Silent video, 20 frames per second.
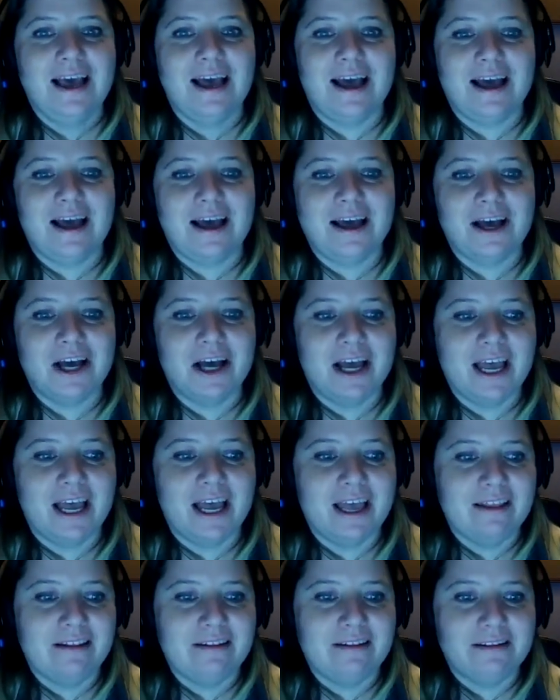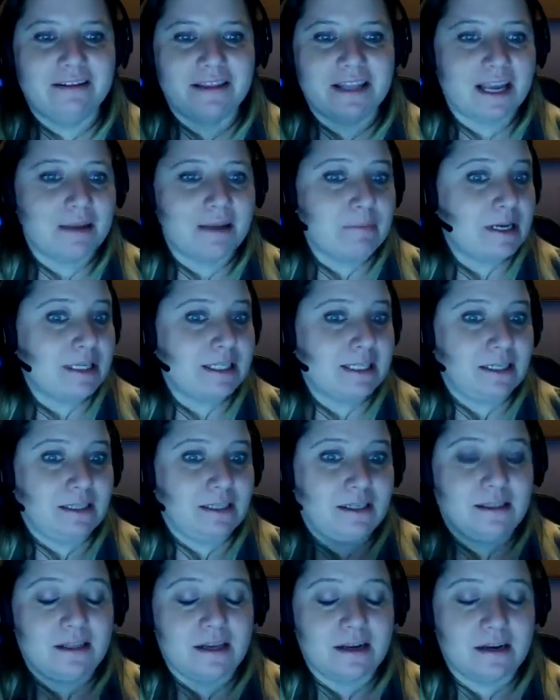And they
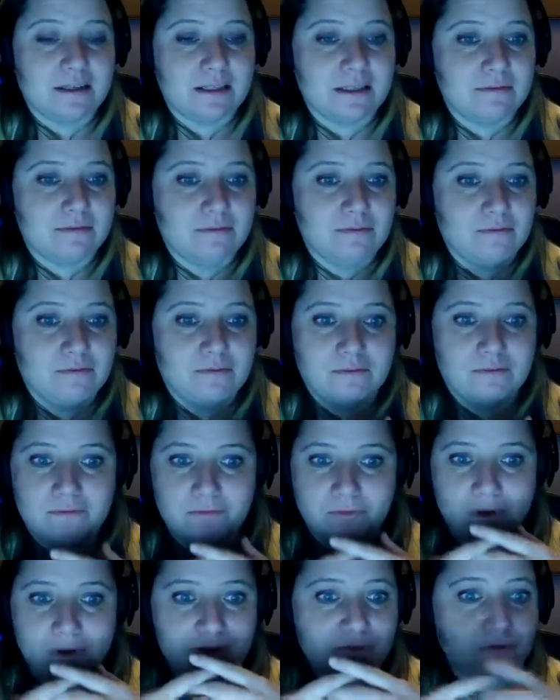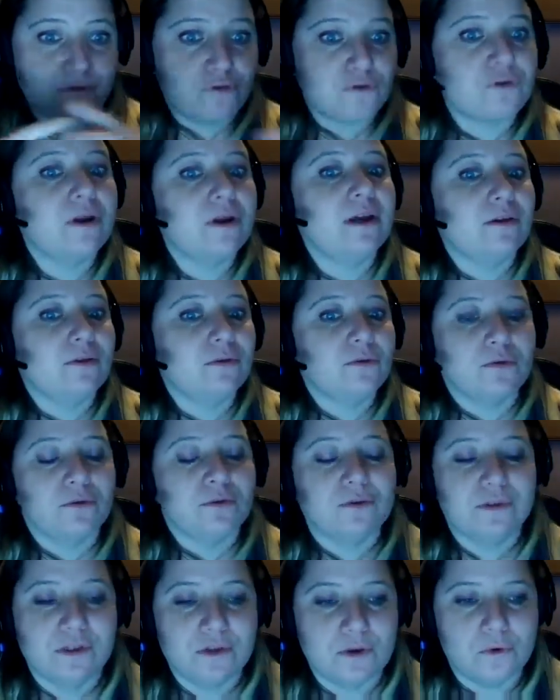basically let us run free through
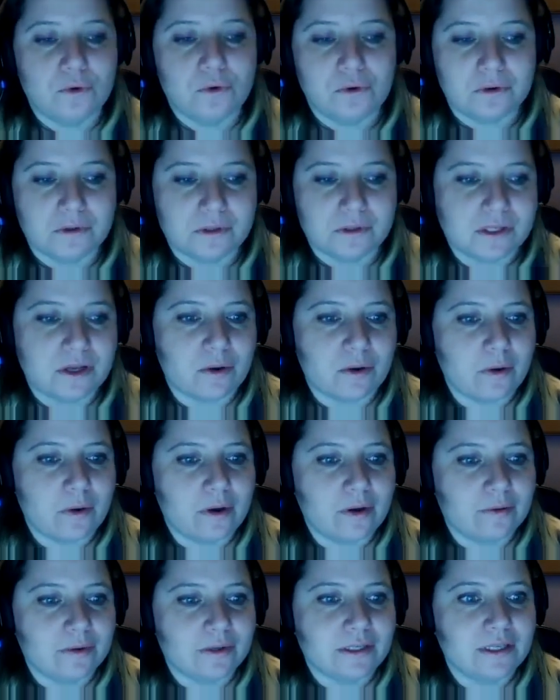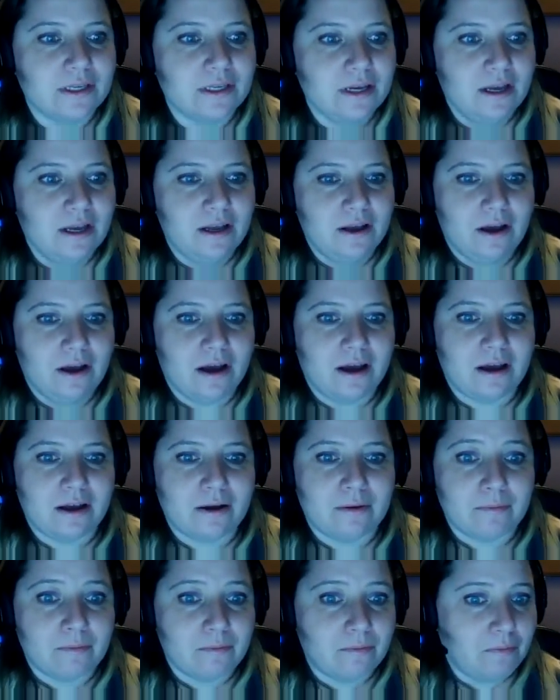the school. So it was
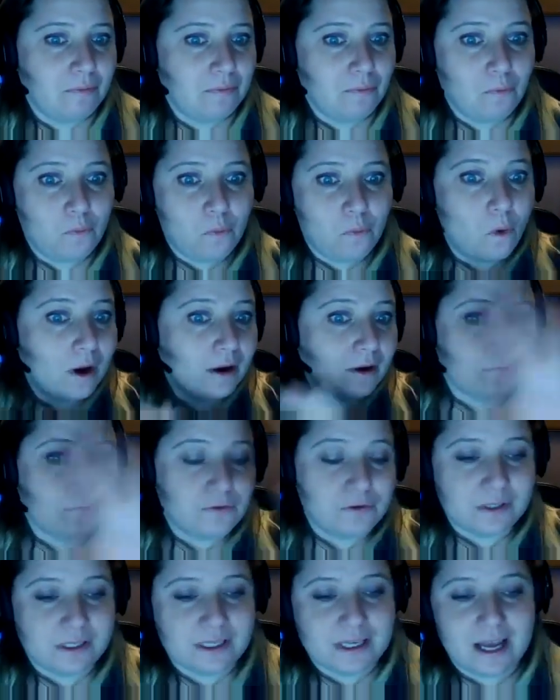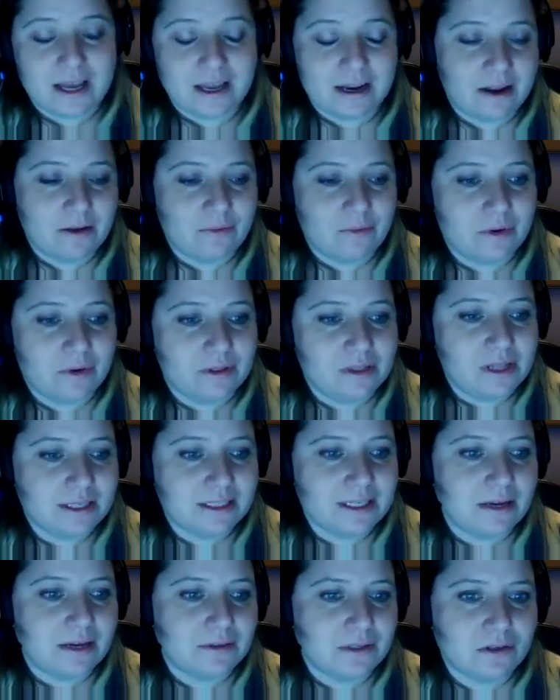wonderful set, and we
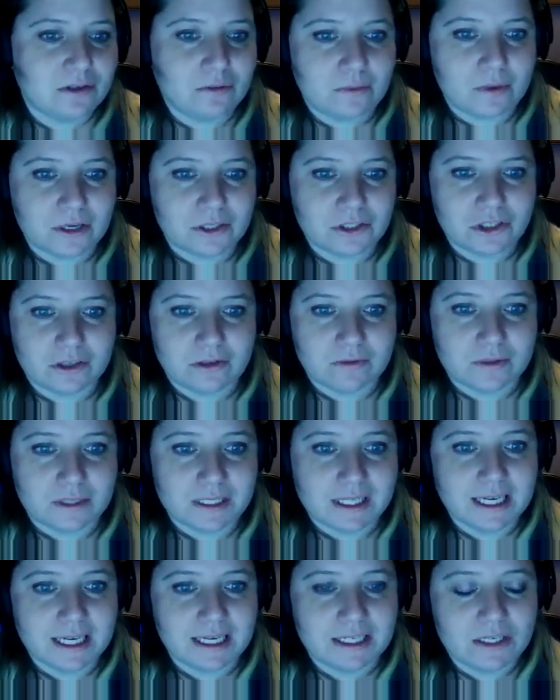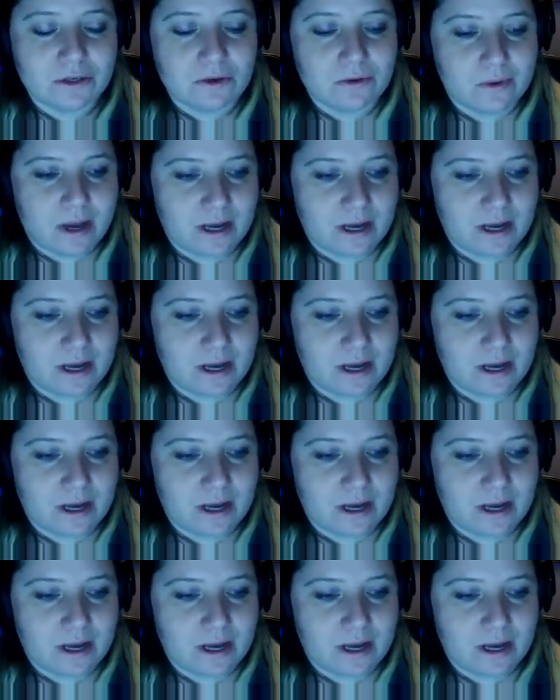lucked out so much. And it was thanks to